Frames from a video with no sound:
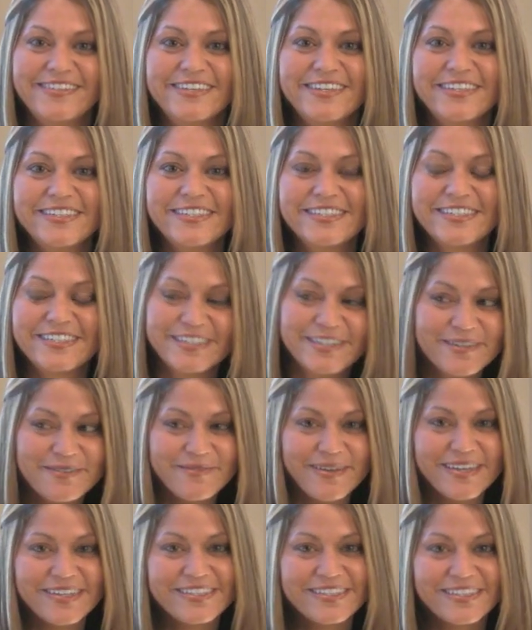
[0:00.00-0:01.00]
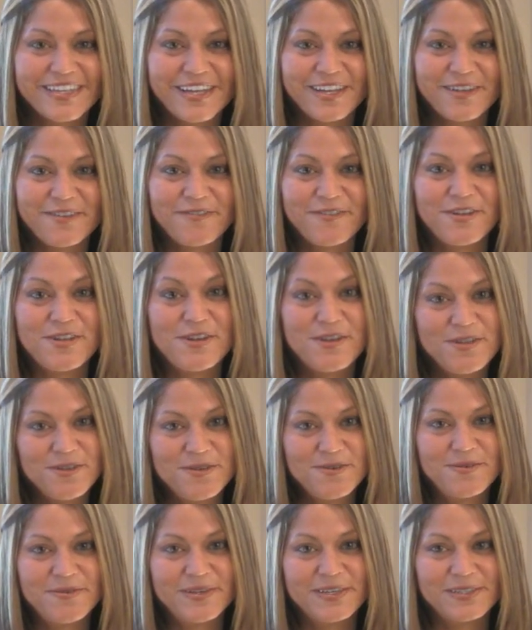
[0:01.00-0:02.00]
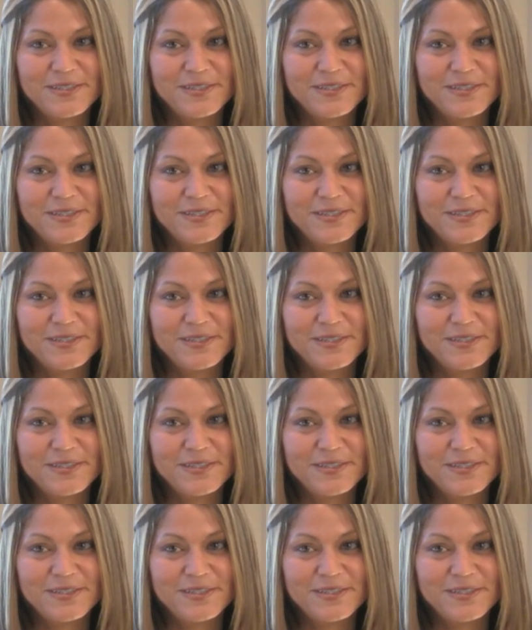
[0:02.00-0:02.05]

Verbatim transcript: to consider myself a new